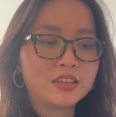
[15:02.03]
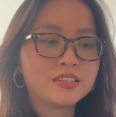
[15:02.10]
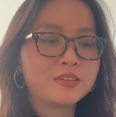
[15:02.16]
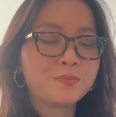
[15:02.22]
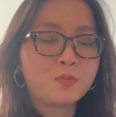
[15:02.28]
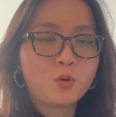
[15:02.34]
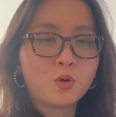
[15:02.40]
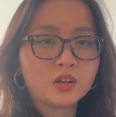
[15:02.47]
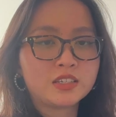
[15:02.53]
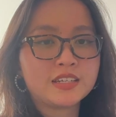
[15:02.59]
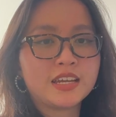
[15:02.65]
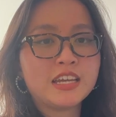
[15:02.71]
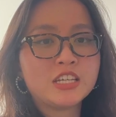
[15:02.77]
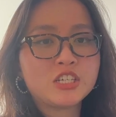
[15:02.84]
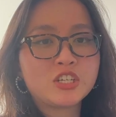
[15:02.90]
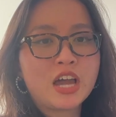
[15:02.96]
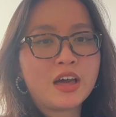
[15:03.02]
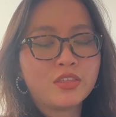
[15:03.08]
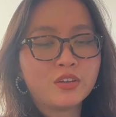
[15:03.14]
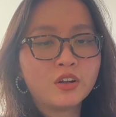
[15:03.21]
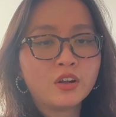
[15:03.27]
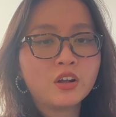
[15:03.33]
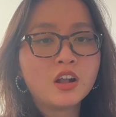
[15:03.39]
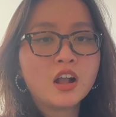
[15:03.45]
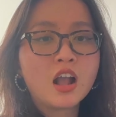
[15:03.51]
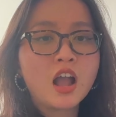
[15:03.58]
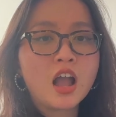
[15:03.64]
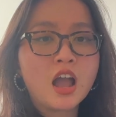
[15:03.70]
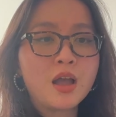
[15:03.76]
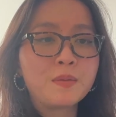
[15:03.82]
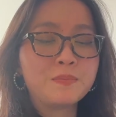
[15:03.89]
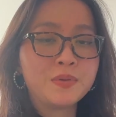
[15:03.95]
support each other,
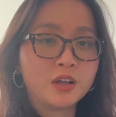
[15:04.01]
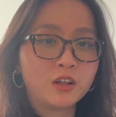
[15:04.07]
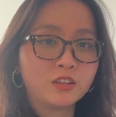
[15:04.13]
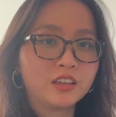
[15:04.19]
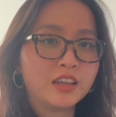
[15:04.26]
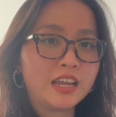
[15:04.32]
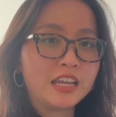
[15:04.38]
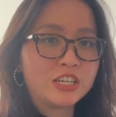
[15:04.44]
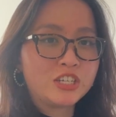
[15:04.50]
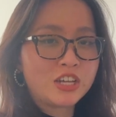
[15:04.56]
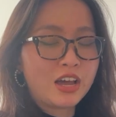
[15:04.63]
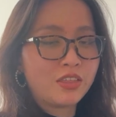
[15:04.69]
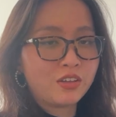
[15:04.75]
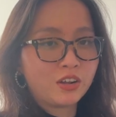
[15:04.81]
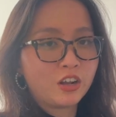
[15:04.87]
build each other